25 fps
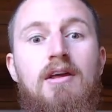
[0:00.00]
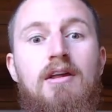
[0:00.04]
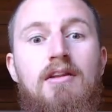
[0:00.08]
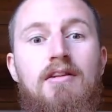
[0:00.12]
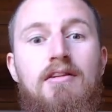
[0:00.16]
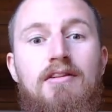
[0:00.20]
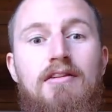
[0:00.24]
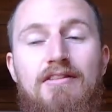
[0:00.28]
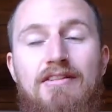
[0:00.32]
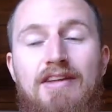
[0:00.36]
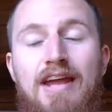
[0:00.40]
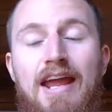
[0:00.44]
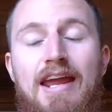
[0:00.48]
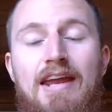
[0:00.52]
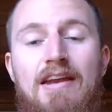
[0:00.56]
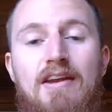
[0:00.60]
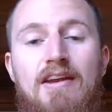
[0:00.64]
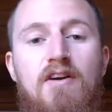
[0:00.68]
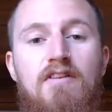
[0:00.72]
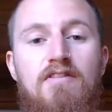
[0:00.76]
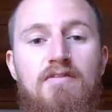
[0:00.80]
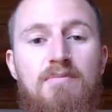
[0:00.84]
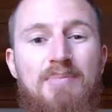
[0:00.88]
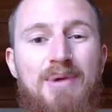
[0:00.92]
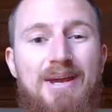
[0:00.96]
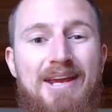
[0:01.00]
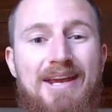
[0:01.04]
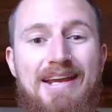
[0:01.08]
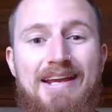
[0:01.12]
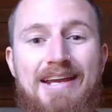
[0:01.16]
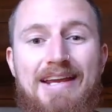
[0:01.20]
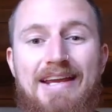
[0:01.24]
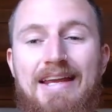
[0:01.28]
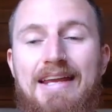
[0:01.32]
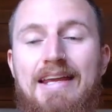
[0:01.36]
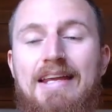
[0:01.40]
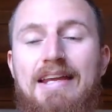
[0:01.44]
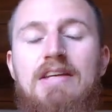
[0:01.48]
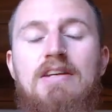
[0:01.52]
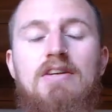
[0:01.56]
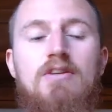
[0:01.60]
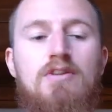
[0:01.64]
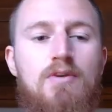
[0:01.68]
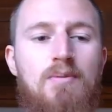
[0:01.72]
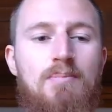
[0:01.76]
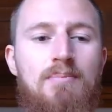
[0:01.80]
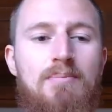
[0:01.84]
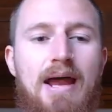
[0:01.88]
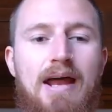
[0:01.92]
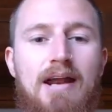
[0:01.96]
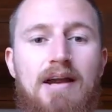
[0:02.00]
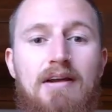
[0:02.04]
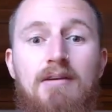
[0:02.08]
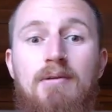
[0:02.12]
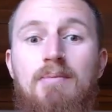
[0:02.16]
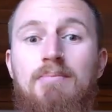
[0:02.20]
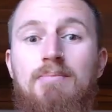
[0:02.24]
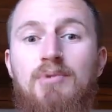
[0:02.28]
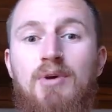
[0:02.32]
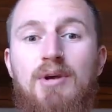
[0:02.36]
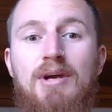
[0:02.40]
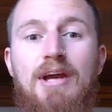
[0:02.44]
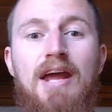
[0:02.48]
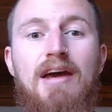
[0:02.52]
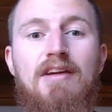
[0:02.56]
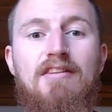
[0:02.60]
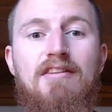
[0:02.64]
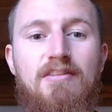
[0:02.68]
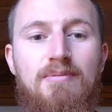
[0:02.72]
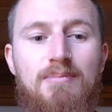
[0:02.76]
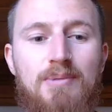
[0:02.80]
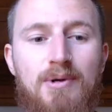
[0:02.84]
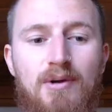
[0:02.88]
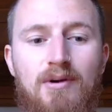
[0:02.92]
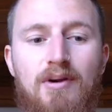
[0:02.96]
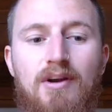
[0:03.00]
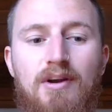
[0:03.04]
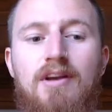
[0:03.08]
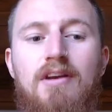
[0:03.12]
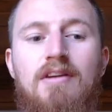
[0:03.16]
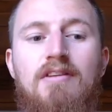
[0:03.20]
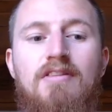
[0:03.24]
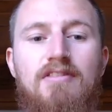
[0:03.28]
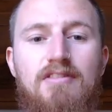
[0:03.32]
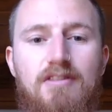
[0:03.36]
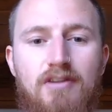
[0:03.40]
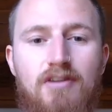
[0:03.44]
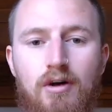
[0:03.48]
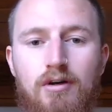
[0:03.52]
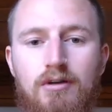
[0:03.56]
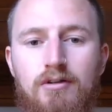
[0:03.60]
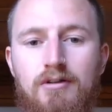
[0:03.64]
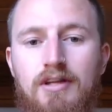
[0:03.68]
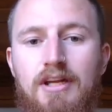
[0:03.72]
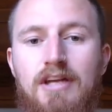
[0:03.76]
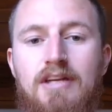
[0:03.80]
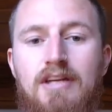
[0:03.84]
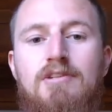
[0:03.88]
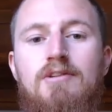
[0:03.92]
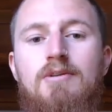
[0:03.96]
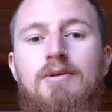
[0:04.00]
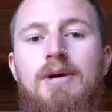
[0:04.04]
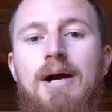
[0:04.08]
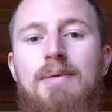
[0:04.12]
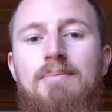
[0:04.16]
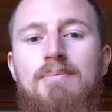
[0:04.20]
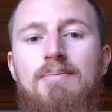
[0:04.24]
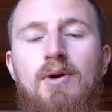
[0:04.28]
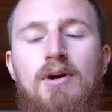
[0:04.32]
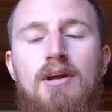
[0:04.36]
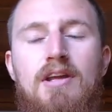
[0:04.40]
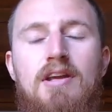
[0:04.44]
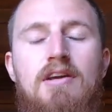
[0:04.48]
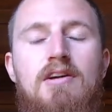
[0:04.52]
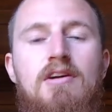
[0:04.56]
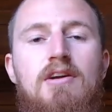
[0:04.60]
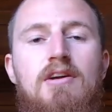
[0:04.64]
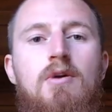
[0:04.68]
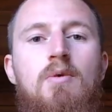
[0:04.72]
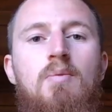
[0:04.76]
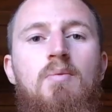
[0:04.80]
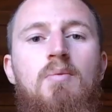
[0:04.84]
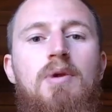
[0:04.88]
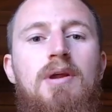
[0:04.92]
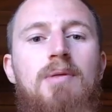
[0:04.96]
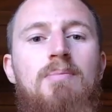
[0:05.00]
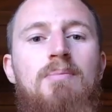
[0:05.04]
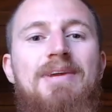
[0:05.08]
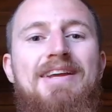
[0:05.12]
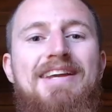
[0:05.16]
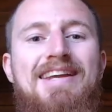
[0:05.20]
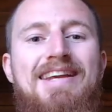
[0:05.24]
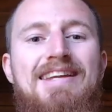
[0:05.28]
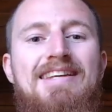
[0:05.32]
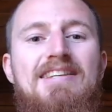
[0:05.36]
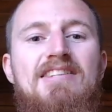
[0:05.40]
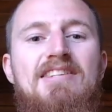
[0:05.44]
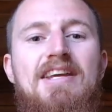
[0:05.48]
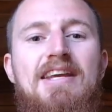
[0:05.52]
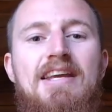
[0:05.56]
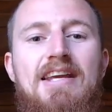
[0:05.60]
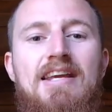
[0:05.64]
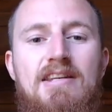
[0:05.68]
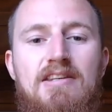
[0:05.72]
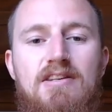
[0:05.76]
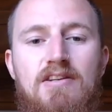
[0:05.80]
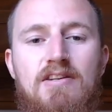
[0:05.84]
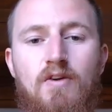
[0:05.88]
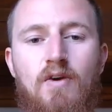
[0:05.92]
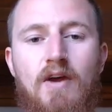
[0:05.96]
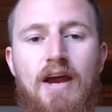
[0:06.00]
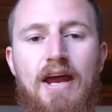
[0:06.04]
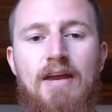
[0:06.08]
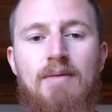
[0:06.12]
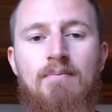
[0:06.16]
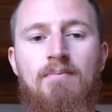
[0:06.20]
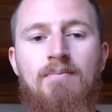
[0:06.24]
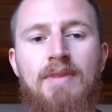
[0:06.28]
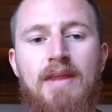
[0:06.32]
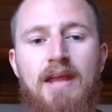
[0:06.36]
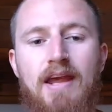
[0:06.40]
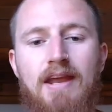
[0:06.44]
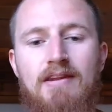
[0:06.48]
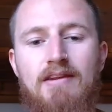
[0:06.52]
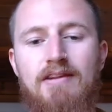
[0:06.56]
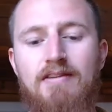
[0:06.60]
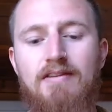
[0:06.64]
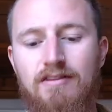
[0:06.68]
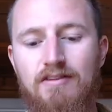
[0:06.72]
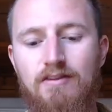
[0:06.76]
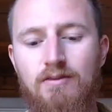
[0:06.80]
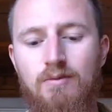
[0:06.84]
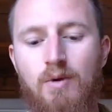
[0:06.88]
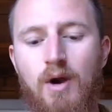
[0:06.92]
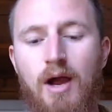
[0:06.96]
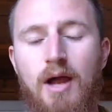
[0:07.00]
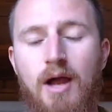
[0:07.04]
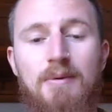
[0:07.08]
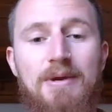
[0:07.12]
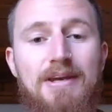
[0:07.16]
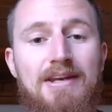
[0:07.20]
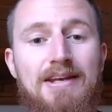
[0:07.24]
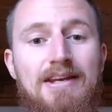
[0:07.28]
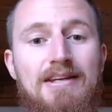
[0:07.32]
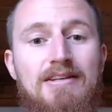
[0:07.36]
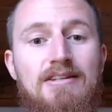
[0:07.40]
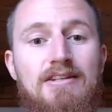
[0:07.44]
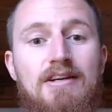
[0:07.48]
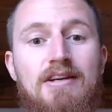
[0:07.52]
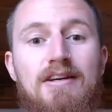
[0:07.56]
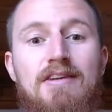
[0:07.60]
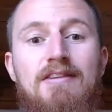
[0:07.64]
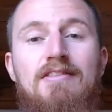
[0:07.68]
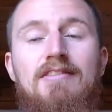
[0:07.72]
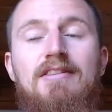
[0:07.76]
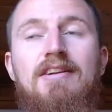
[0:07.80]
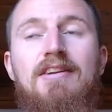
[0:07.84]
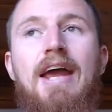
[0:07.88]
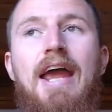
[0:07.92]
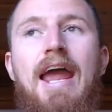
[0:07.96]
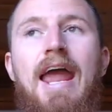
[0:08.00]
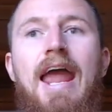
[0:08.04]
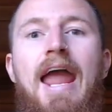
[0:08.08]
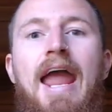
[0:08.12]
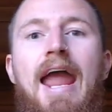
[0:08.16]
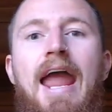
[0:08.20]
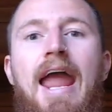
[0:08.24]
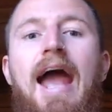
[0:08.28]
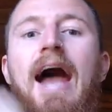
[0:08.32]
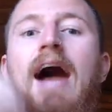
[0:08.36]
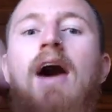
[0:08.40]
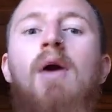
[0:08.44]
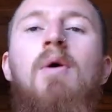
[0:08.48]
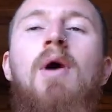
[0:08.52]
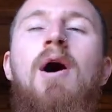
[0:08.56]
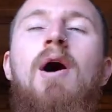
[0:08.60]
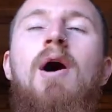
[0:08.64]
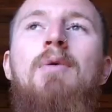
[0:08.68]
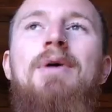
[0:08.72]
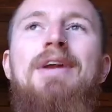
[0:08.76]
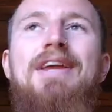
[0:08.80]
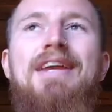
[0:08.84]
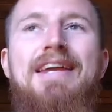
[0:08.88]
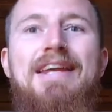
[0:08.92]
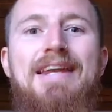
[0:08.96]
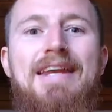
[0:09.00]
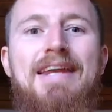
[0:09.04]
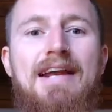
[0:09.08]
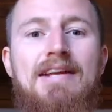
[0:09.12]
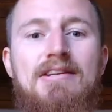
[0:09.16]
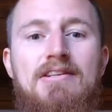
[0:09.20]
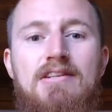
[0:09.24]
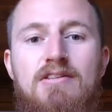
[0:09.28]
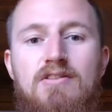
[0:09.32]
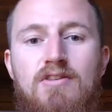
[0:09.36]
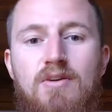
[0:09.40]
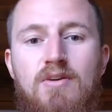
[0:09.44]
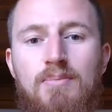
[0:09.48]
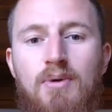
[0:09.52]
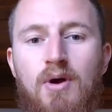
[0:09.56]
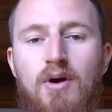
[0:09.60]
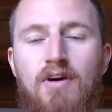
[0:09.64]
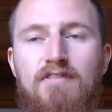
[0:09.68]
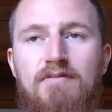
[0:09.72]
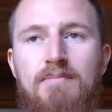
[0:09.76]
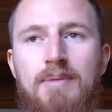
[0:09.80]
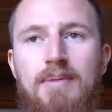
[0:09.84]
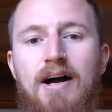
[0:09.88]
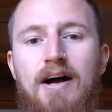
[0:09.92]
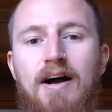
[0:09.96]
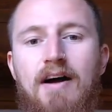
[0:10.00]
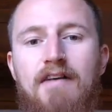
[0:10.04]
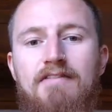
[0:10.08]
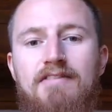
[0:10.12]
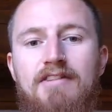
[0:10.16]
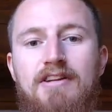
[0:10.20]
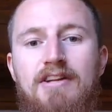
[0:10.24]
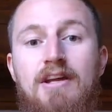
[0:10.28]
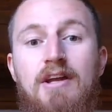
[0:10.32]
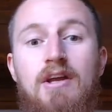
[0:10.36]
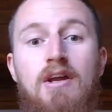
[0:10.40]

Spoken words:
state of being into matter and bring our spirit and soul into our body, we begin to integrate. And this is why we need to consider, how are we connecting to both paths?